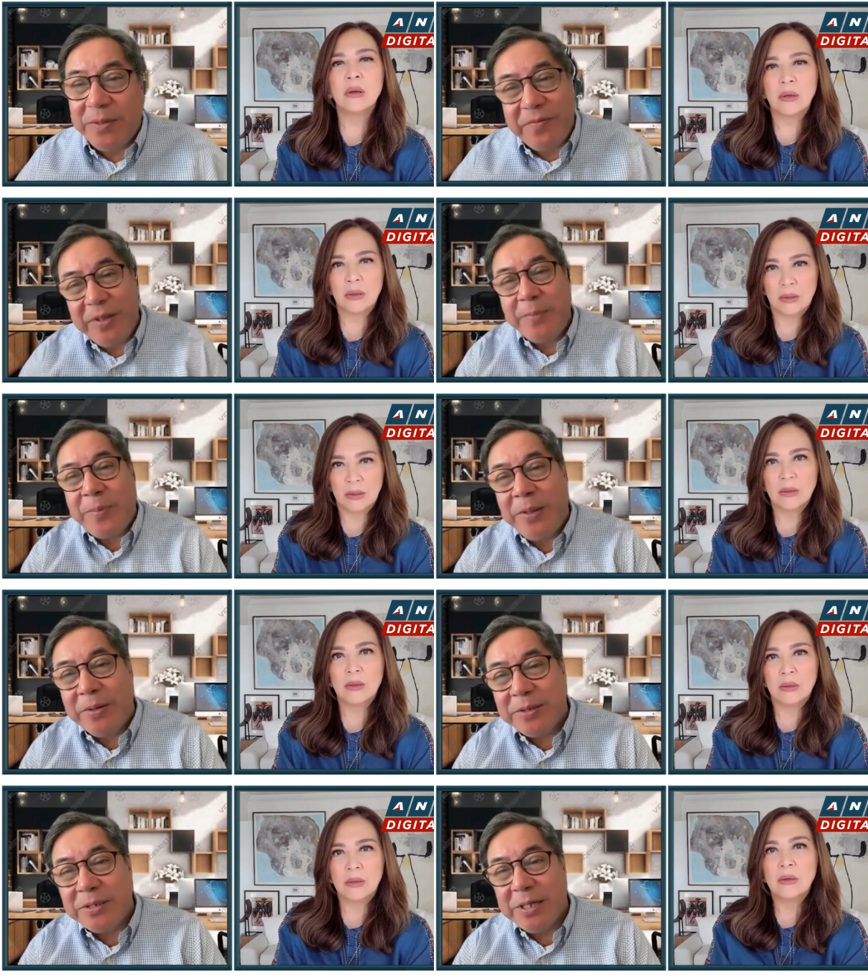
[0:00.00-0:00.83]
Speaker 1: but
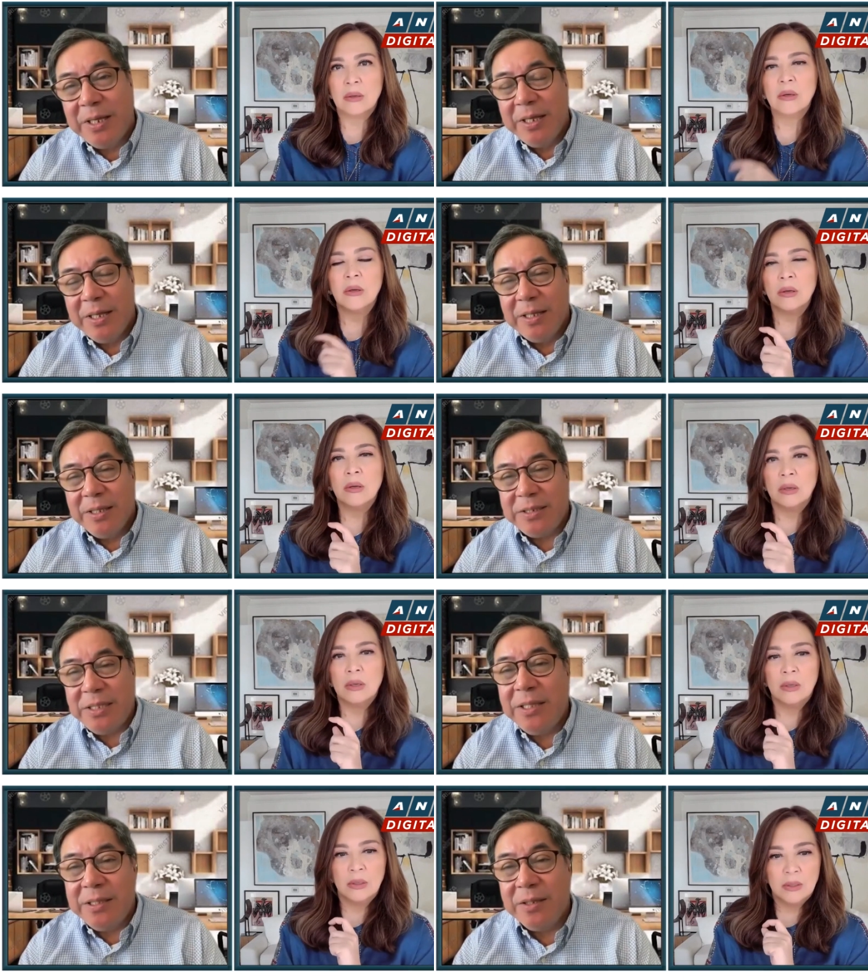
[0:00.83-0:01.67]
Filipinos
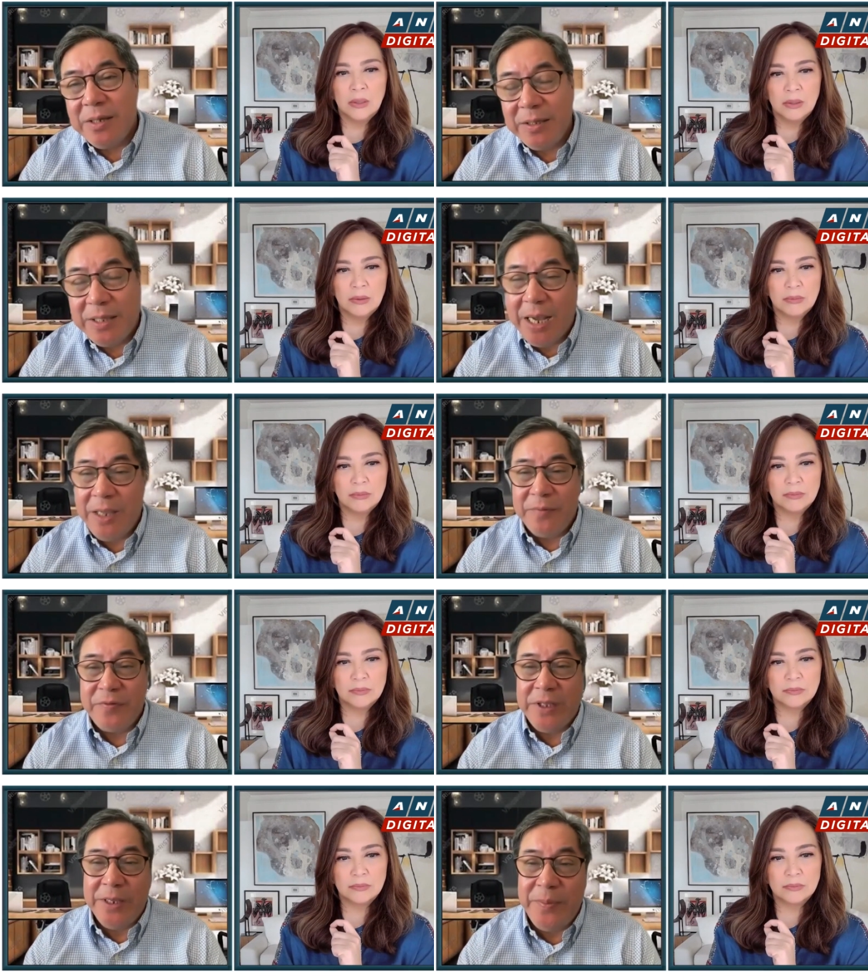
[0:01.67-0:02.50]
still die of
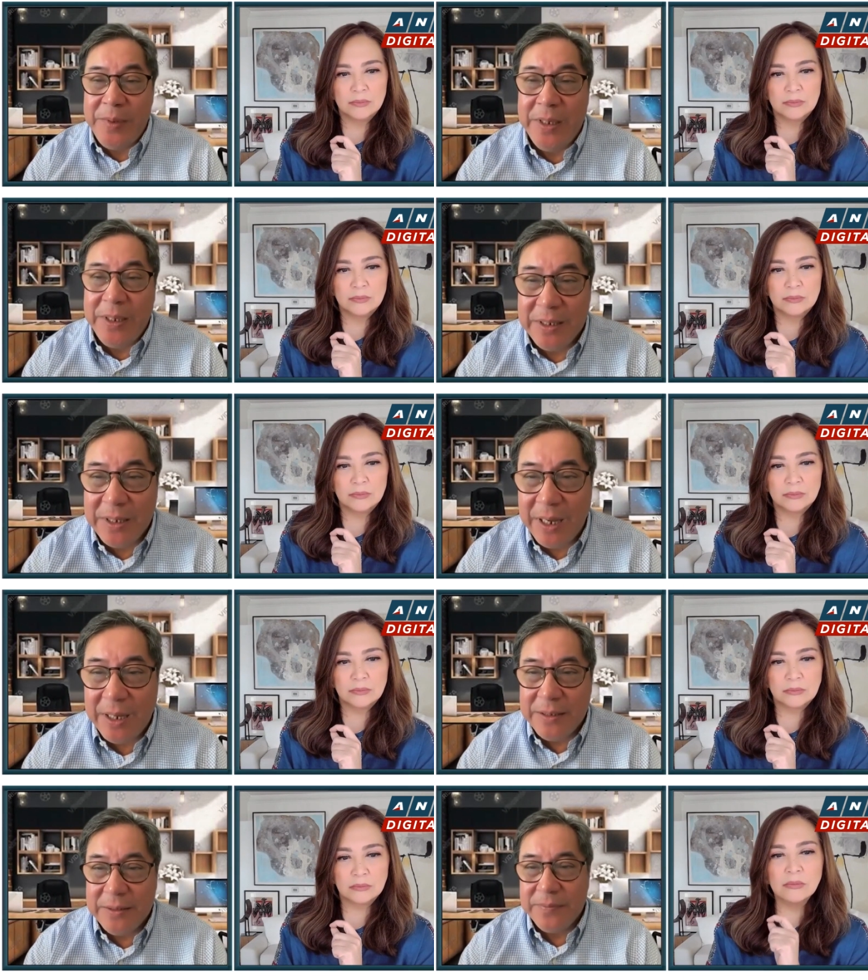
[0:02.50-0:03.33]
TB.
Speaker 2: Yeah.
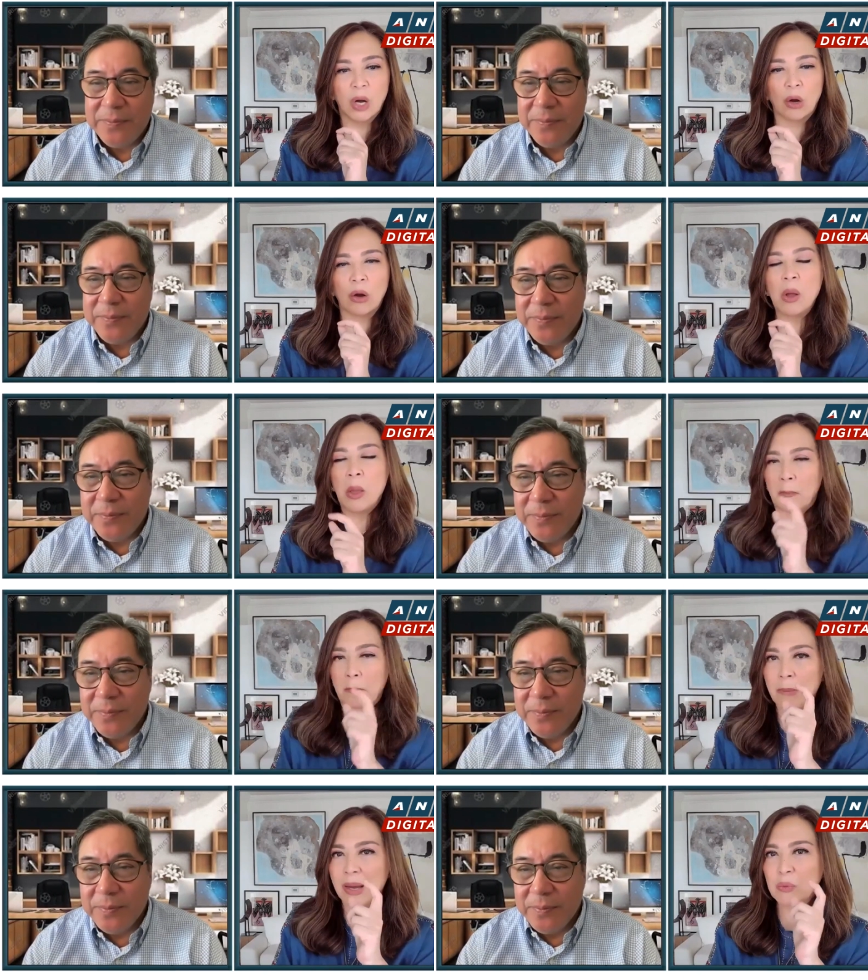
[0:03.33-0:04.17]
Oh.
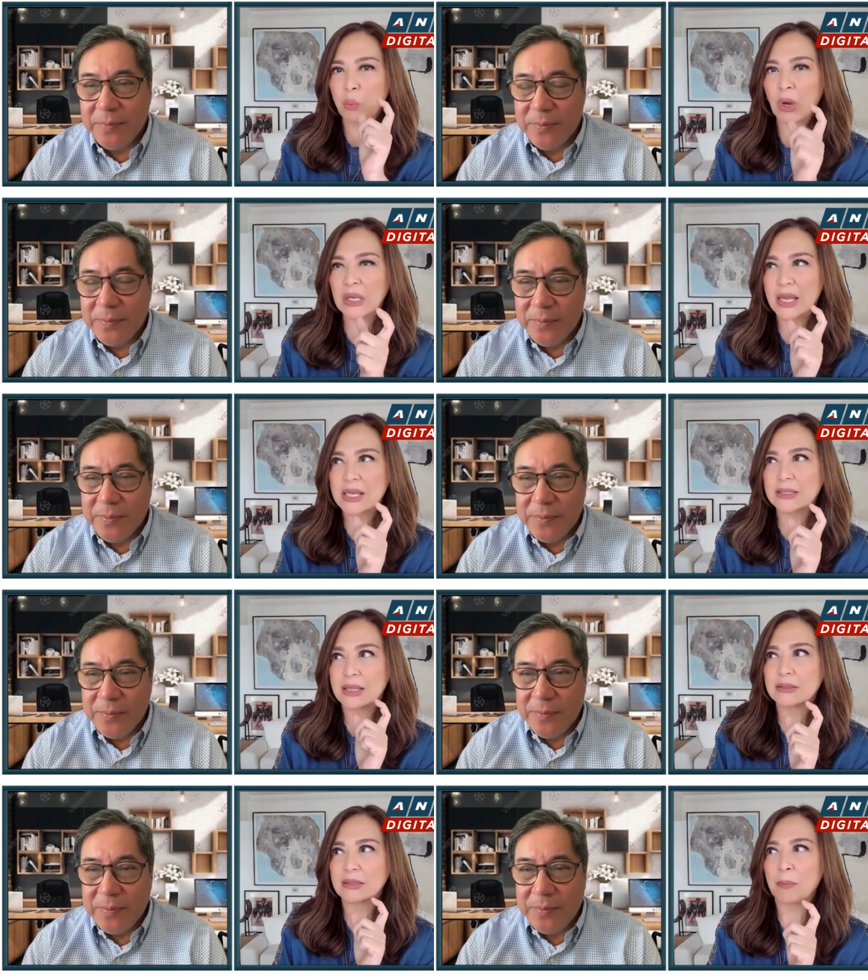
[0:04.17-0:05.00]
But what is the
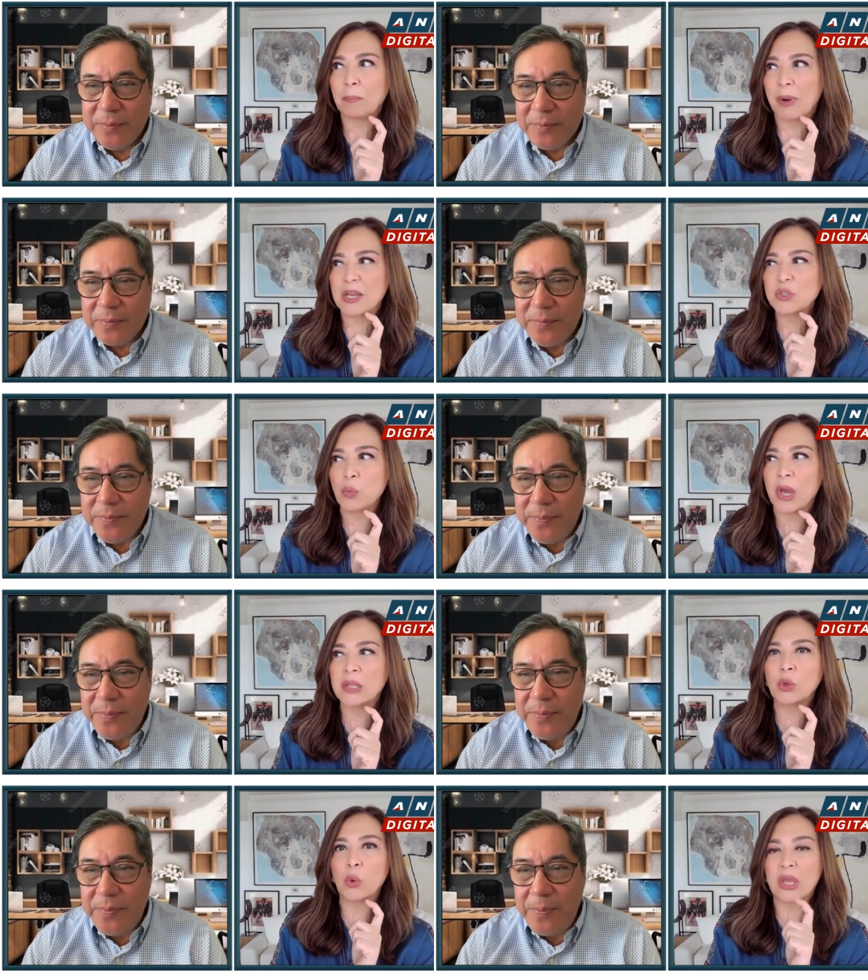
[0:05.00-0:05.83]
simplest
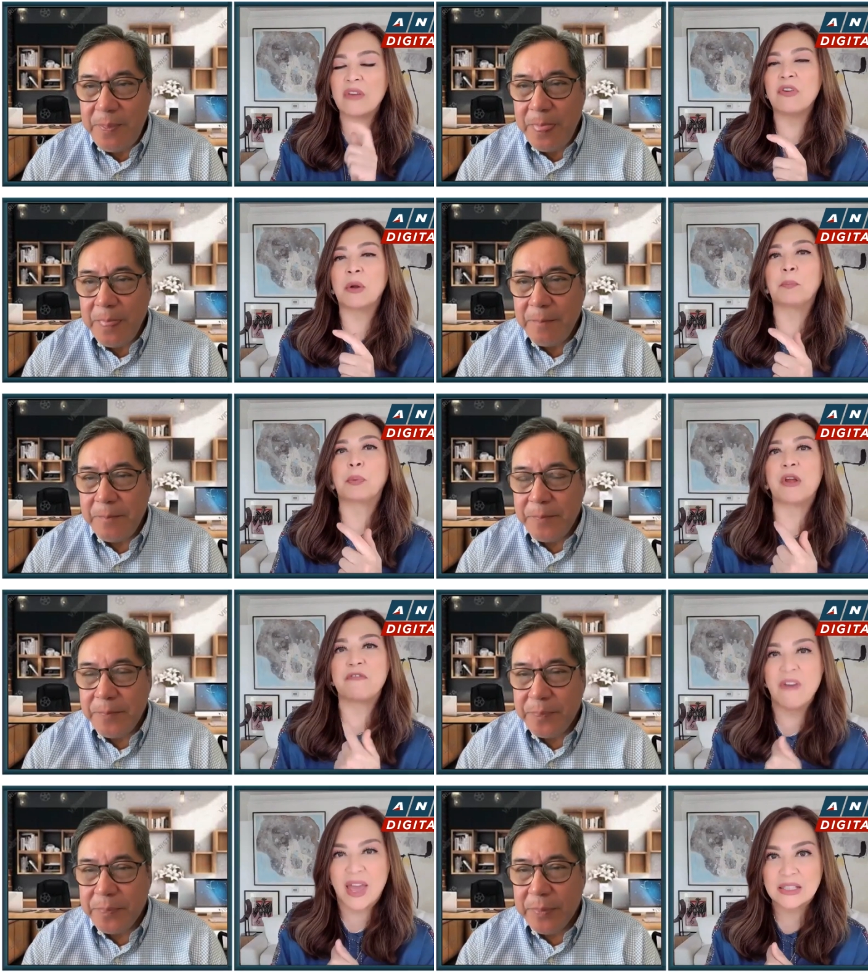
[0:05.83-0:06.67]
way to even
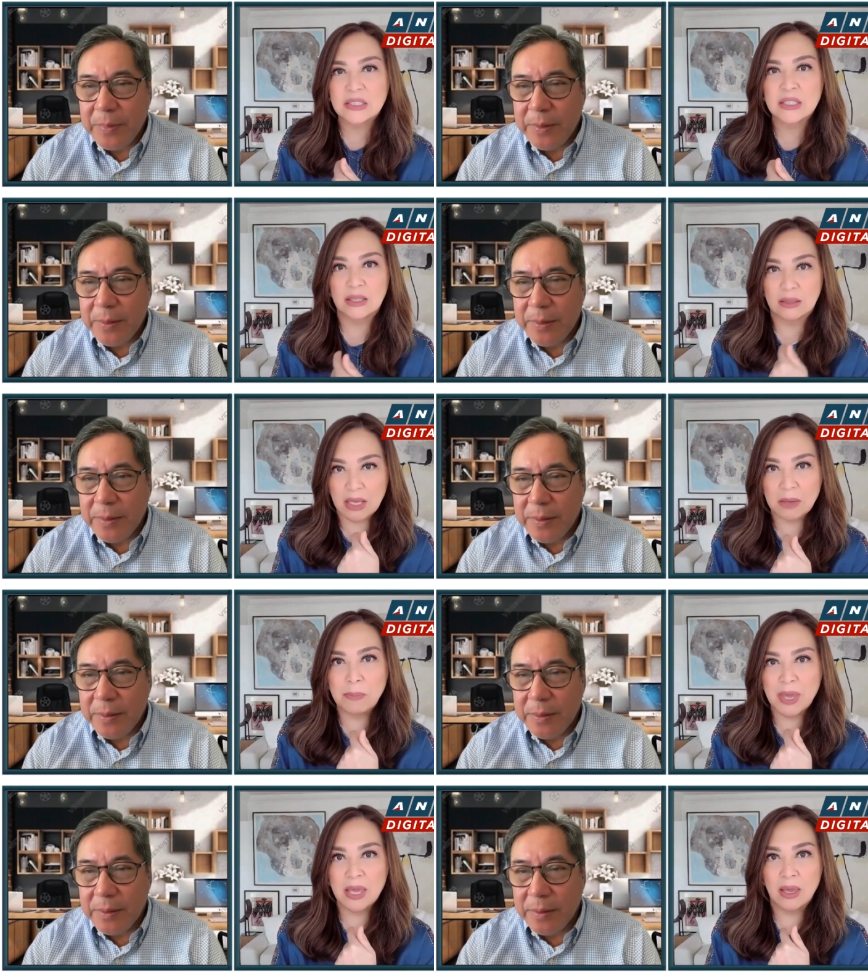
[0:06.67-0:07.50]
prevent
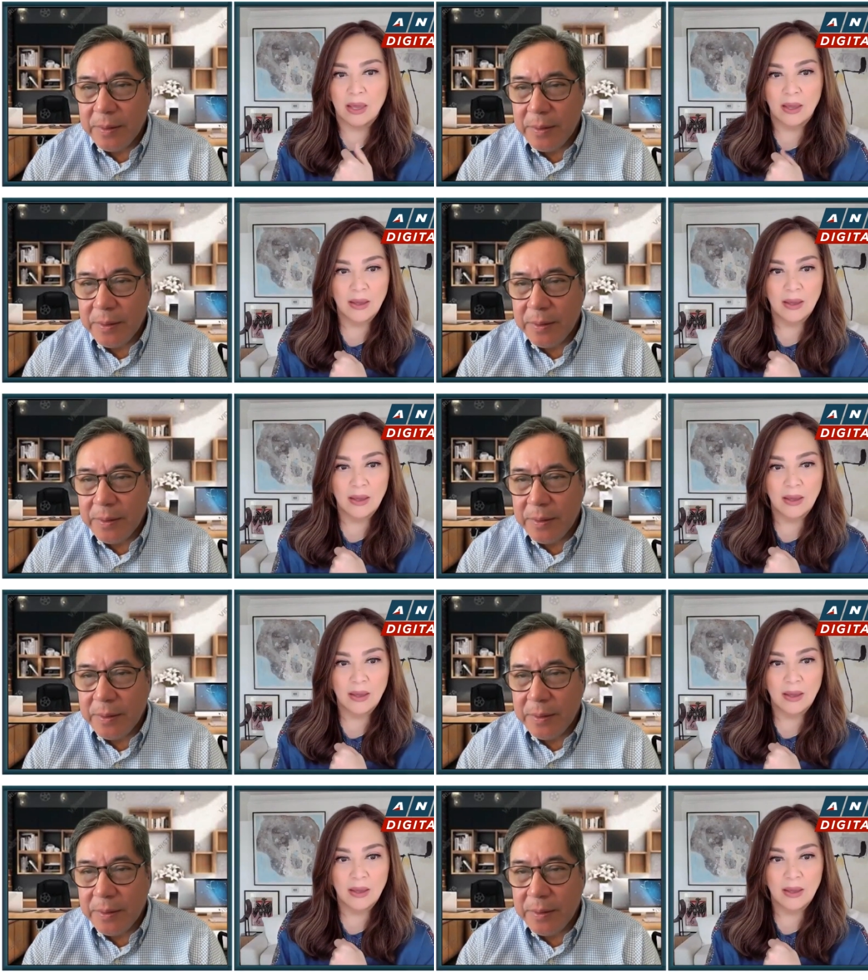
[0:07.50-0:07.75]
TB?